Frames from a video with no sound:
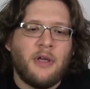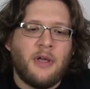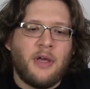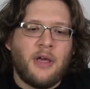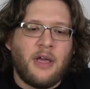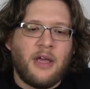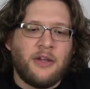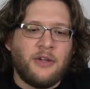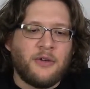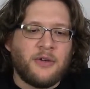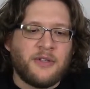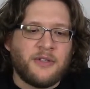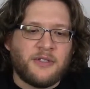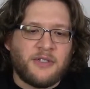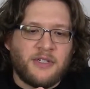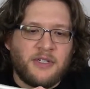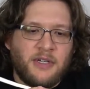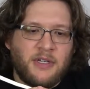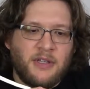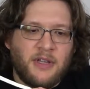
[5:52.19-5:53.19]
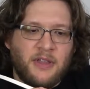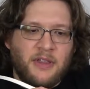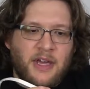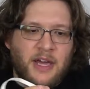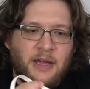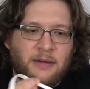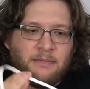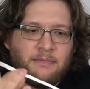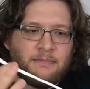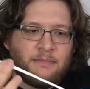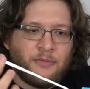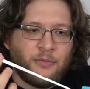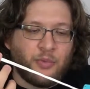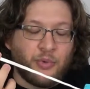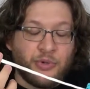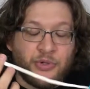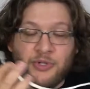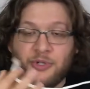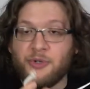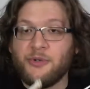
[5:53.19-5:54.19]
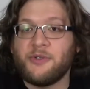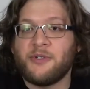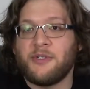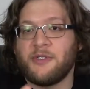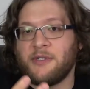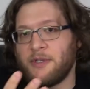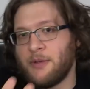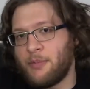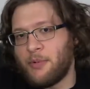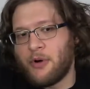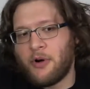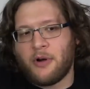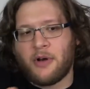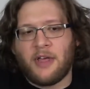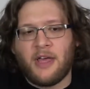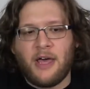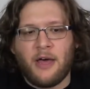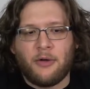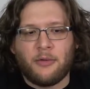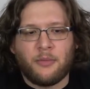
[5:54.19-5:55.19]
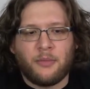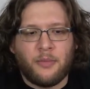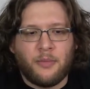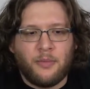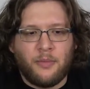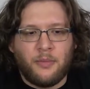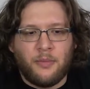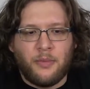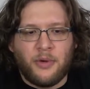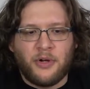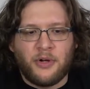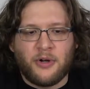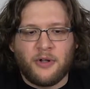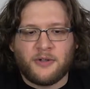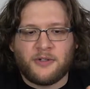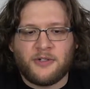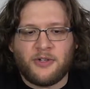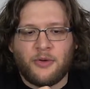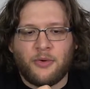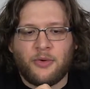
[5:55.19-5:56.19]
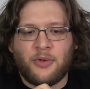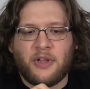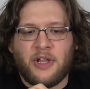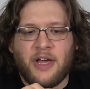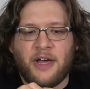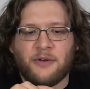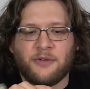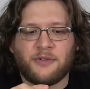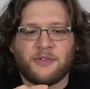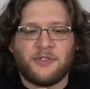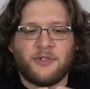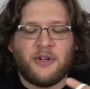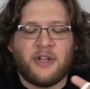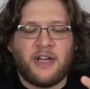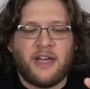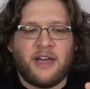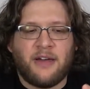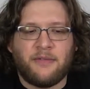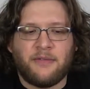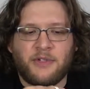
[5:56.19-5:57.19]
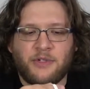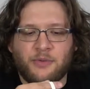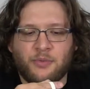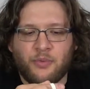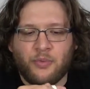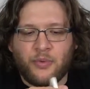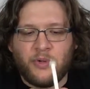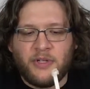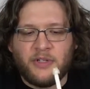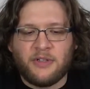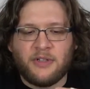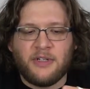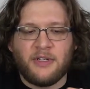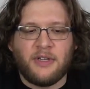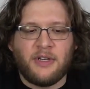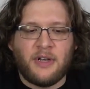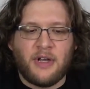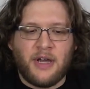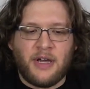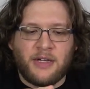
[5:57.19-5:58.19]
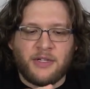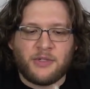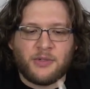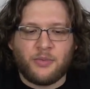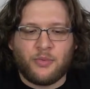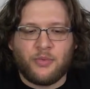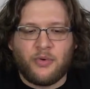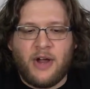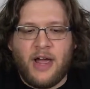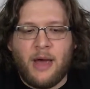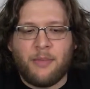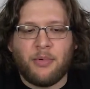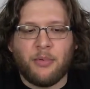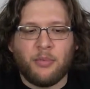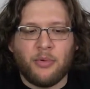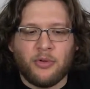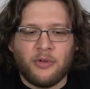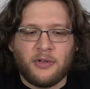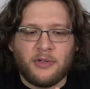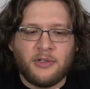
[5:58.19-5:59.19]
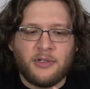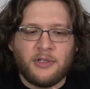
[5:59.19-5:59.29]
and you can see that reduces the part count, but it also allows you to have these really nice wrappable